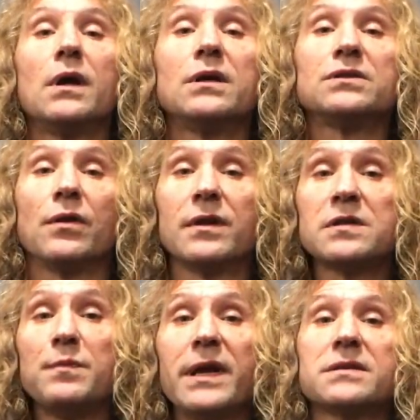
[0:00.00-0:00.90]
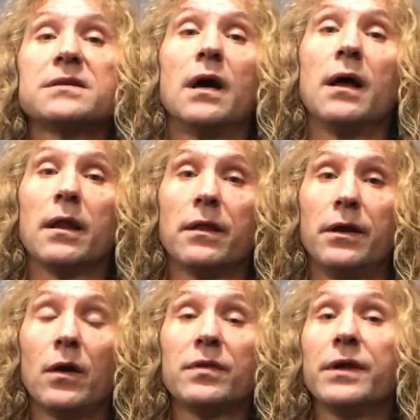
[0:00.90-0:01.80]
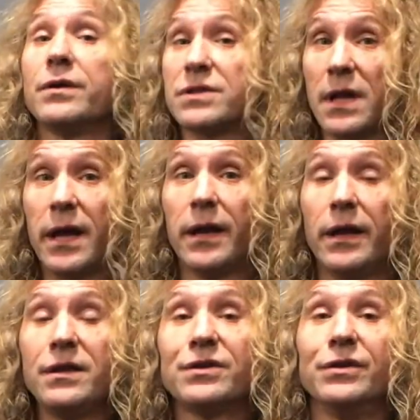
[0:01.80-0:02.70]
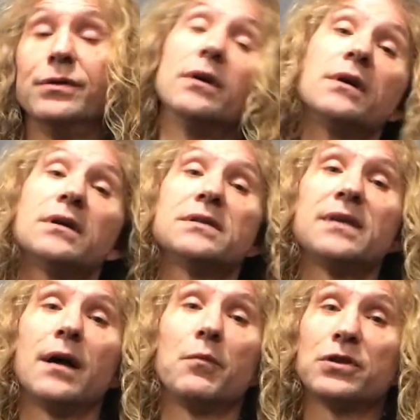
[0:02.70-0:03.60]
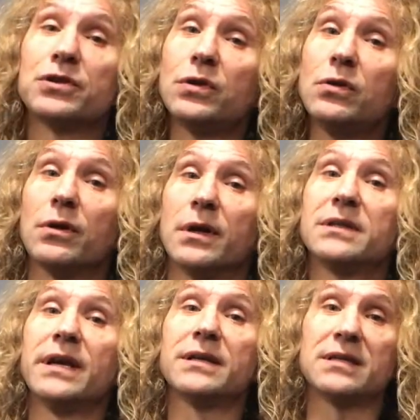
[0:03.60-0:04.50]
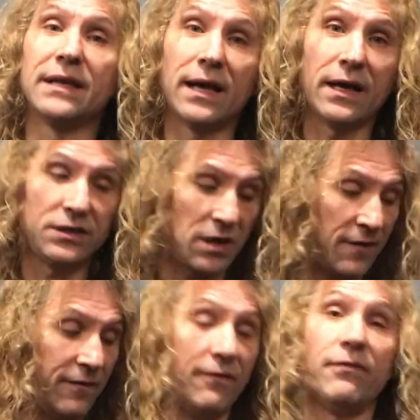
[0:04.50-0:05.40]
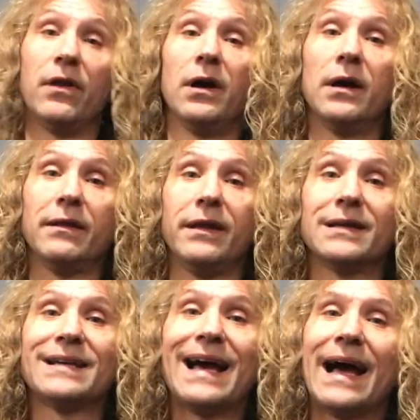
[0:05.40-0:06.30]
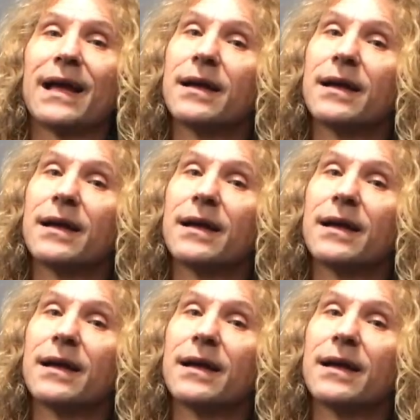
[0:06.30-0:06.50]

So this makes the note that you're sliding into sound much cooler. It takes the edge off of the attack.